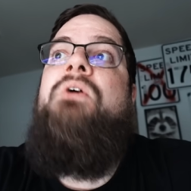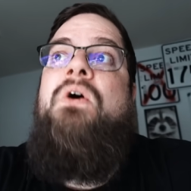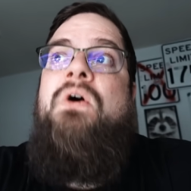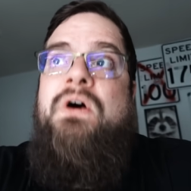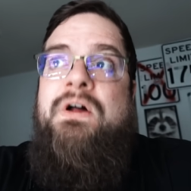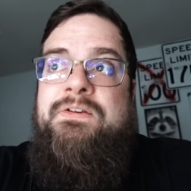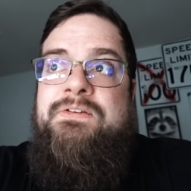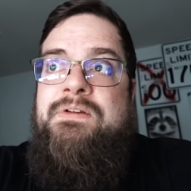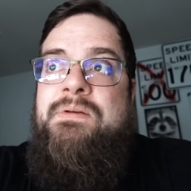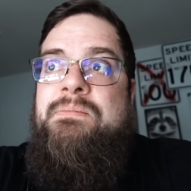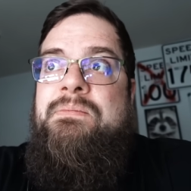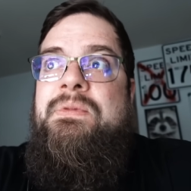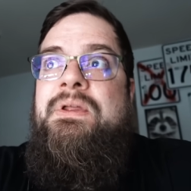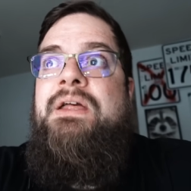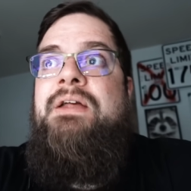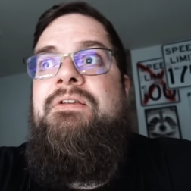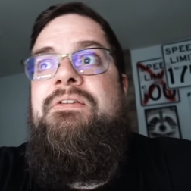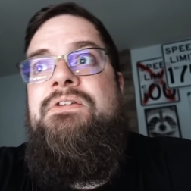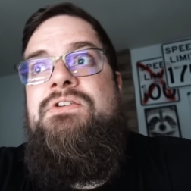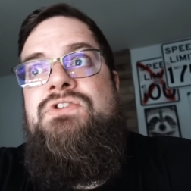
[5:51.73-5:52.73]
awesome
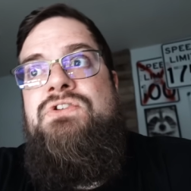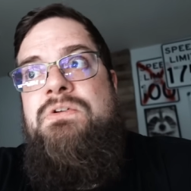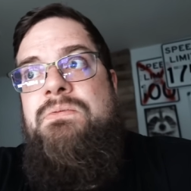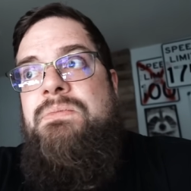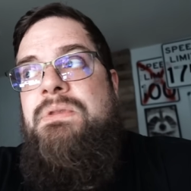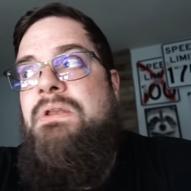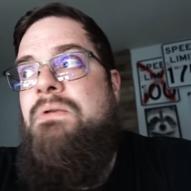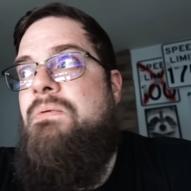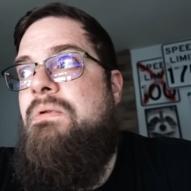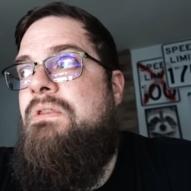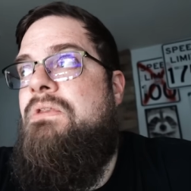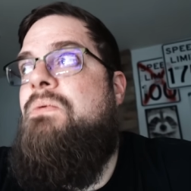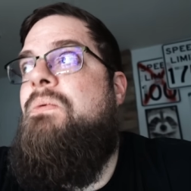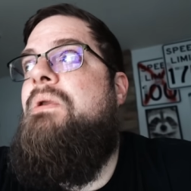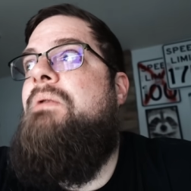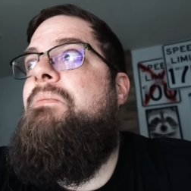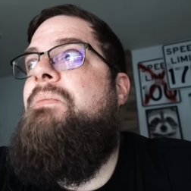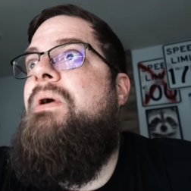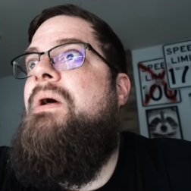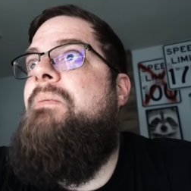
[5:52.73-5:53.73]
as it should be with
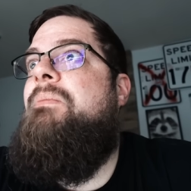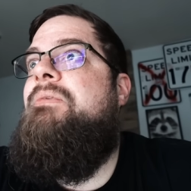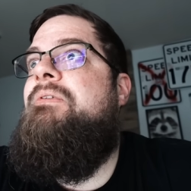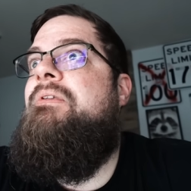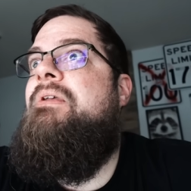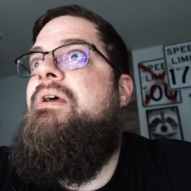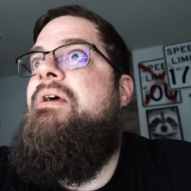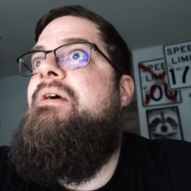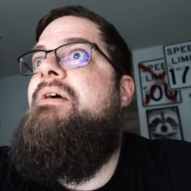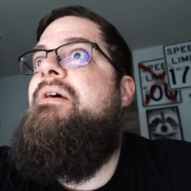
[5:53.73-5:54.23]
twin pumps.